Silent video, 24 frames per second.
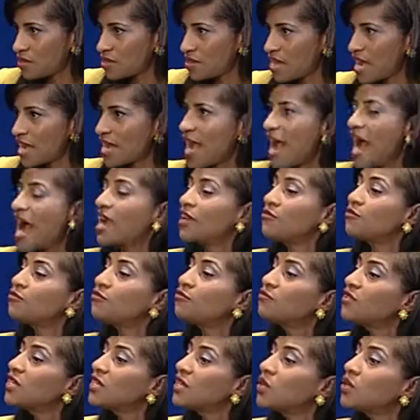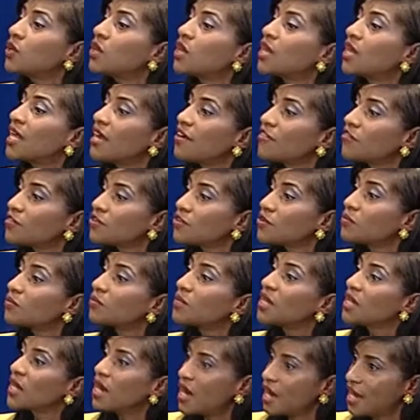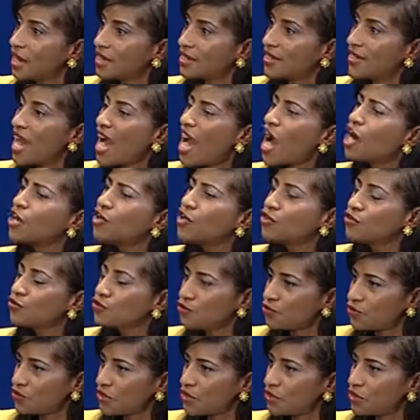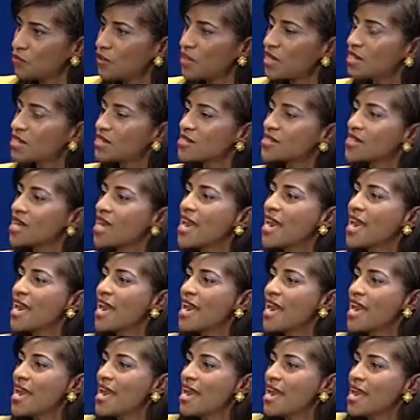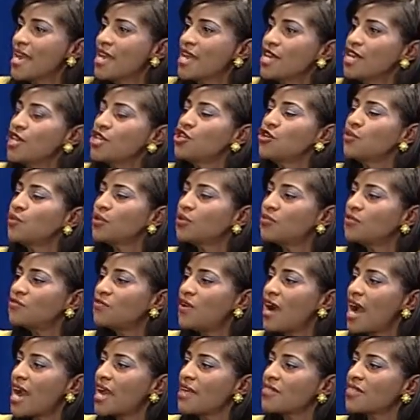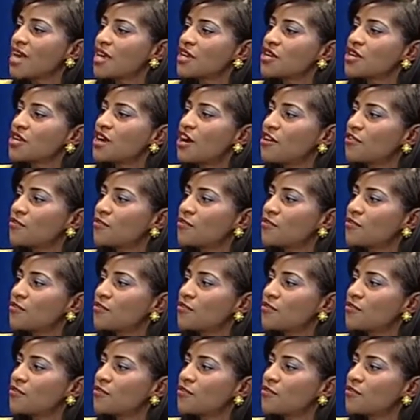Say, I feel left behind. How do you feel? Because you would find that your